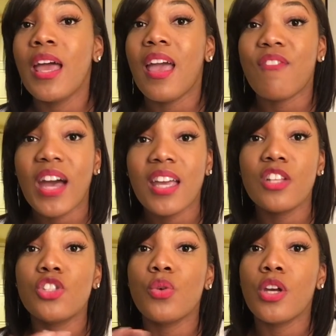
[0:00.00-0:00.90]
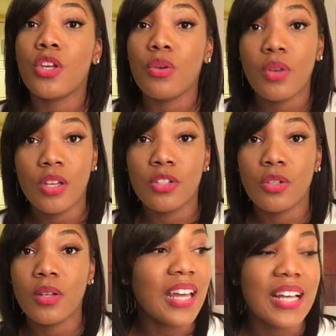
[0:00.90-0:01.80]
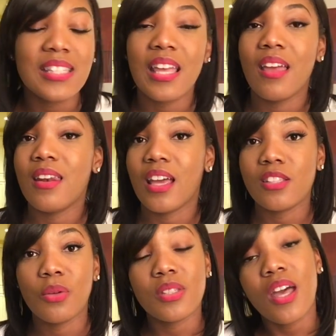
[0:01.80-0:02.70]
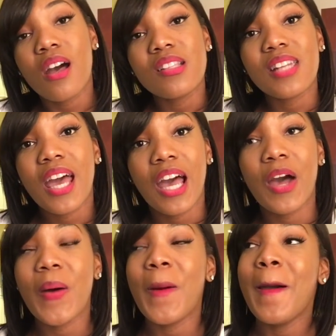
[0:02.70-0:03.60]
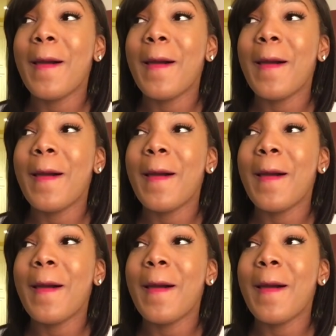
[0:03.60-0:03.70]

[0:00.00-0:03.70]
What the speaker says: If I can do it, you can do it. I stay at nice hotels now.